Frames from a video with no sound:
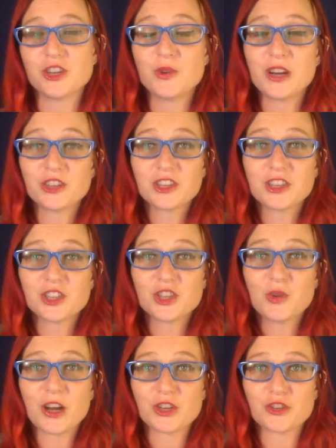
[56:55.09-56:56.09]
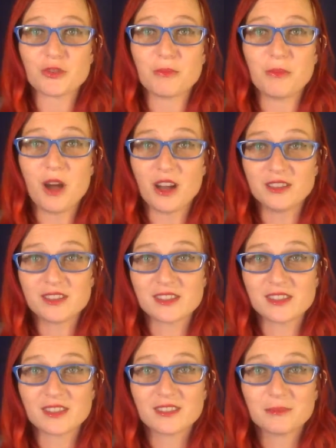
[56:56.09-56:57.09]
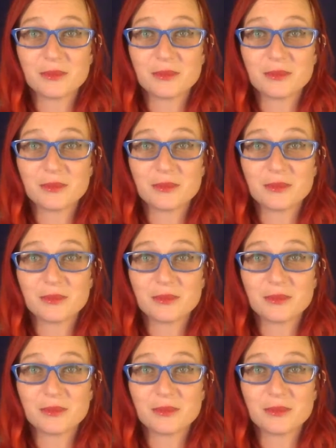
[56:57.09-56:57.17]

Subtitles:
you actually get 2 extra months